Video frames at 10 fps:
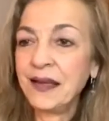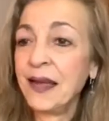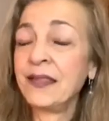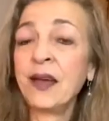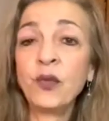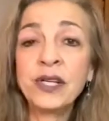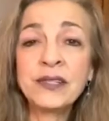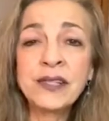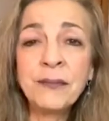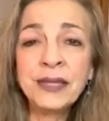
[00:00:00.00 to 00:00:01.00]
And then
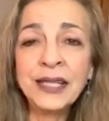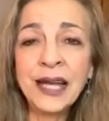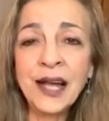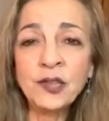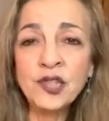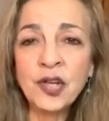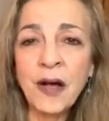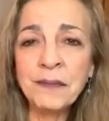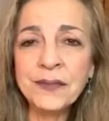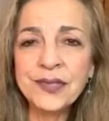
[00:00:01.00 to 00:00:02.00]
when something else
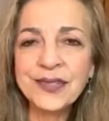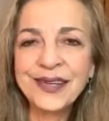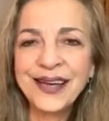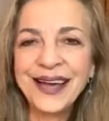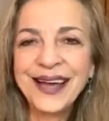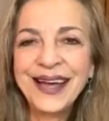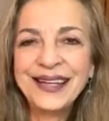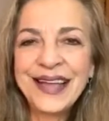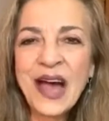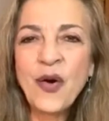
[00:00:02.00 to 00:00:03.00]
comes,
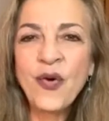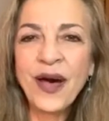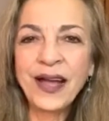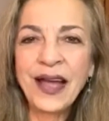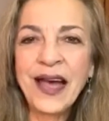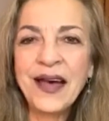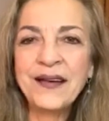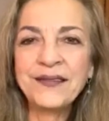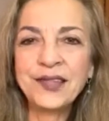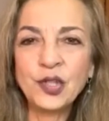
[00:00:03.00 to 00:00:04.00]
now I
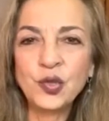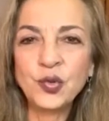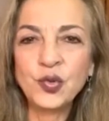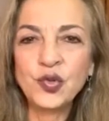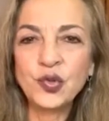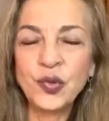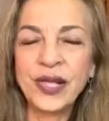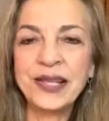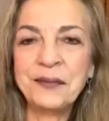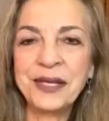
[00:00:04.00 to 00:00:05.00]
have the tools to
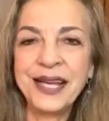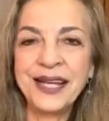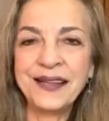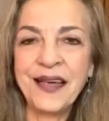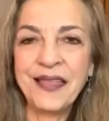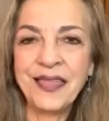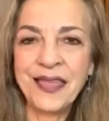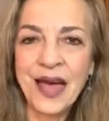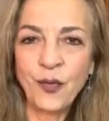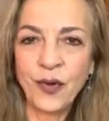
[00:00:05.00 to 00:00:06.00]
eliminate
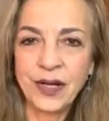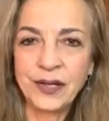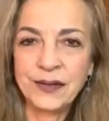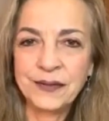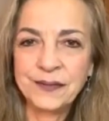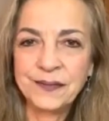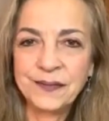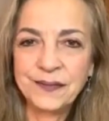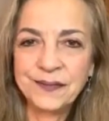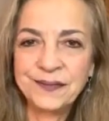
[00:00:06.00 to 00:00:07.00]
that one.
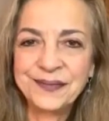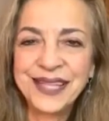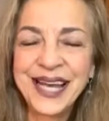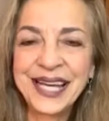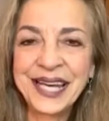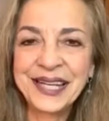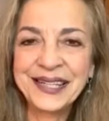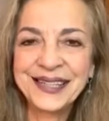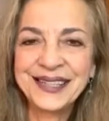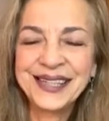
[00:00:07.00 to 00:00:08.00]
Again,
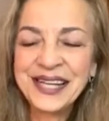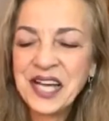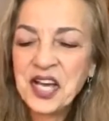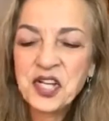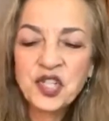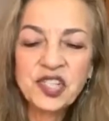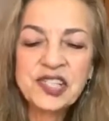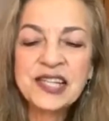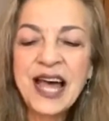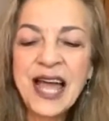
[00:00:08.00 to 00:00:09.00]

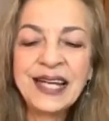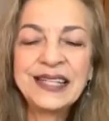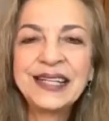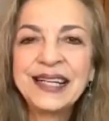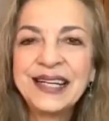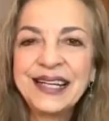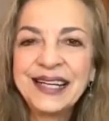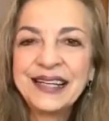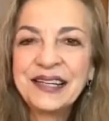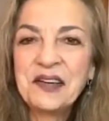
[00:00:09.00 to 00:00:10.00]
just like
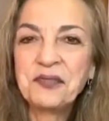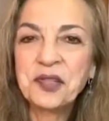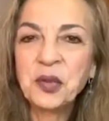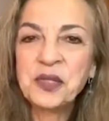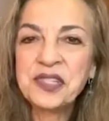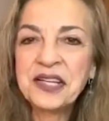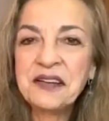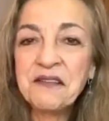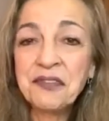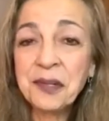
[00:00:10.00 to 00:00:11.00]
if there is an
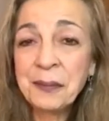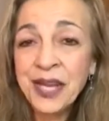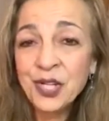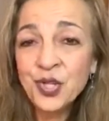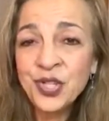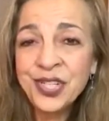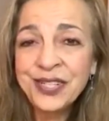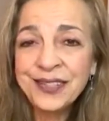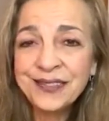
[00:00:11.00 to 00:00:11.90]
inflammation,